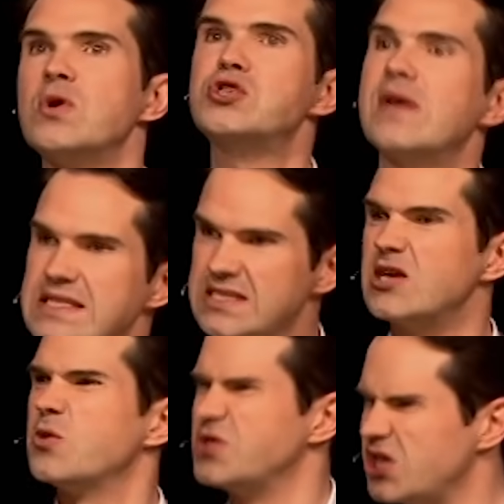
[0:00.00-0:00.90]
Once you get
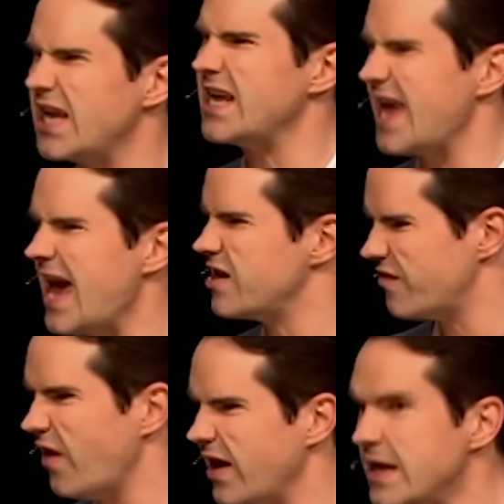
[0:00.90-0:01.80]
started, once you get it in your head,
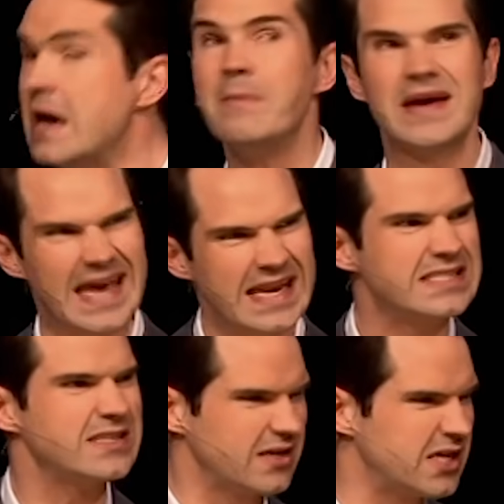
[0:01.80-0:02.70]
you're fine. But
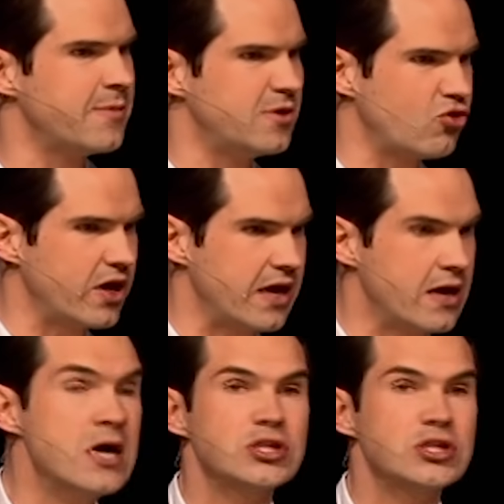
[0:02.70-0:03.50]
getting started can be tricky.